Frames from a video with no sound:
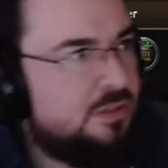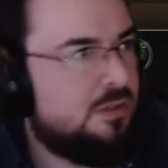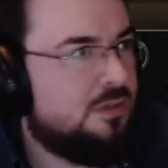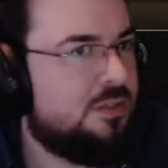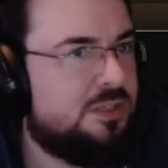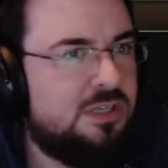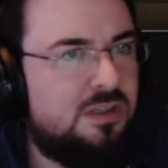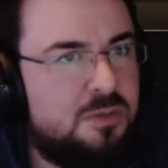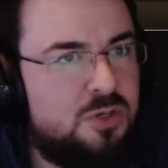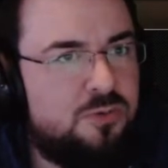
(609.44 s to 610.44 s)
as I say,
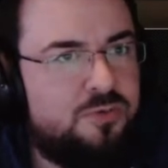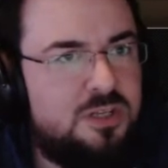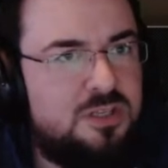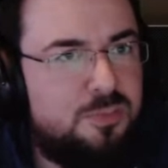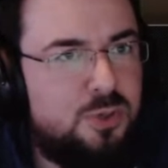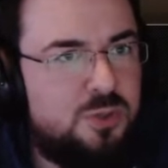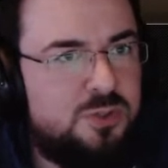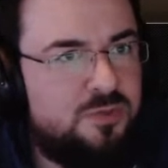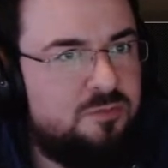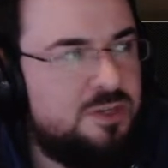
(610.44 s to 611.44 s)
let me know if you need to pause
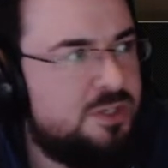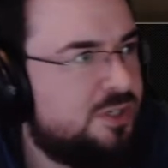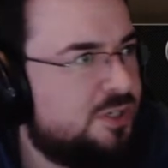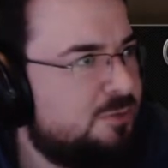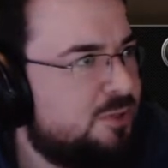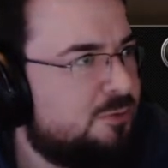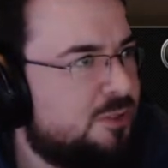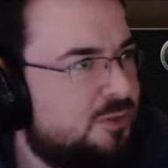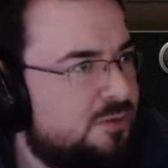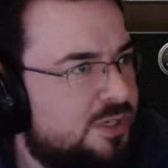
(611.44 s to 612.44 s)
for research. We don't want
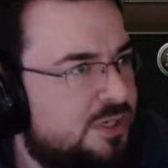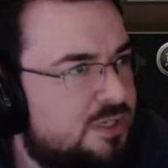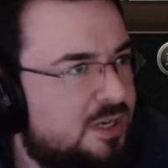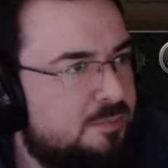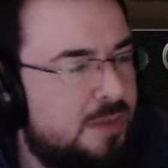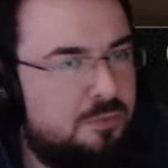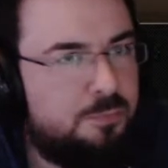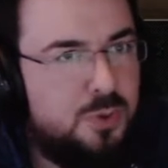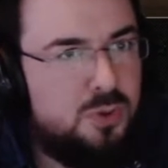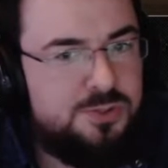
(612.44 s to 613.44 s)
to lose any time. I'll
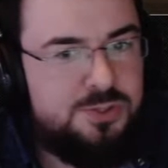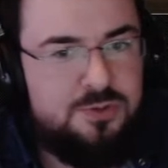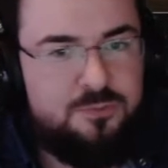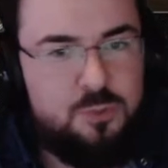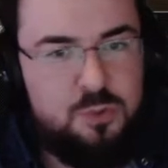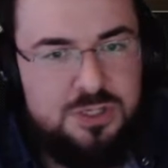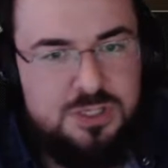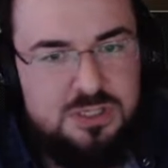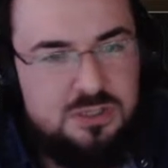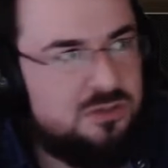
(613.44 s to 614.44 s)
pause on the
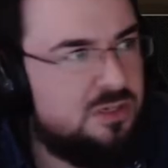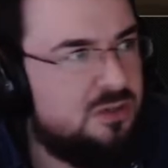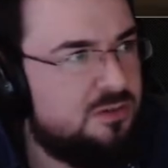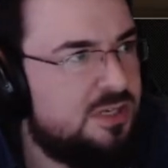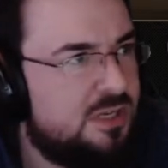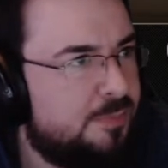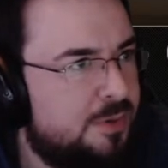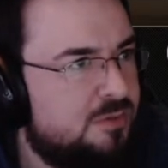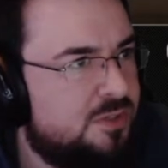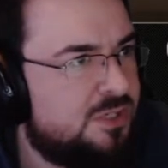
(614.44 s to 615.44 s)
focuses because they all take
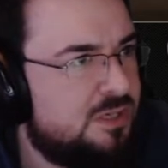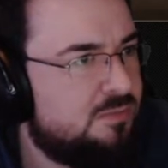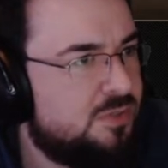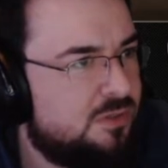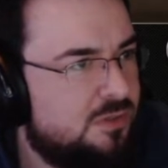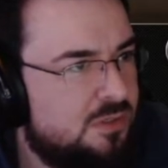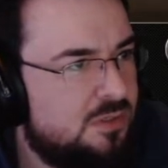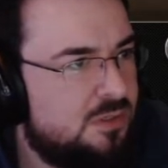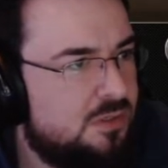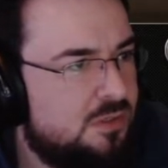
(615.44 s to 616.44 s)
about the same. So,
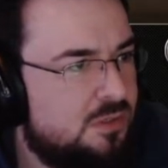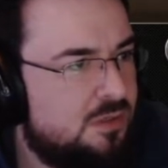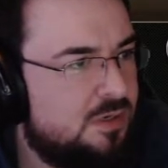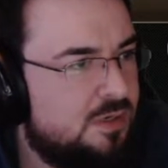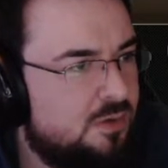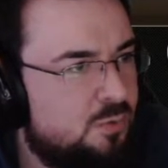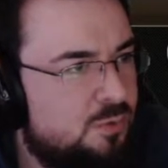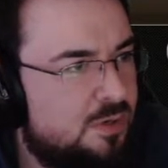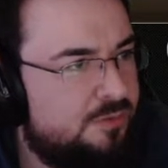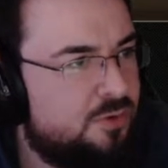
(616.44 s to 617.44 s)
oh,
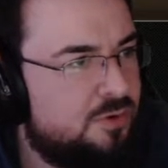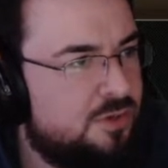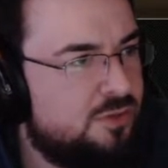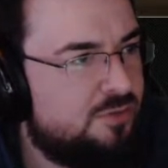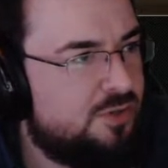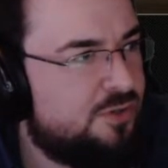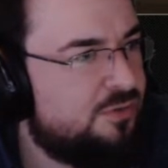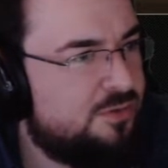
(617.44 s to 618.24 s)
I've got a new recruit.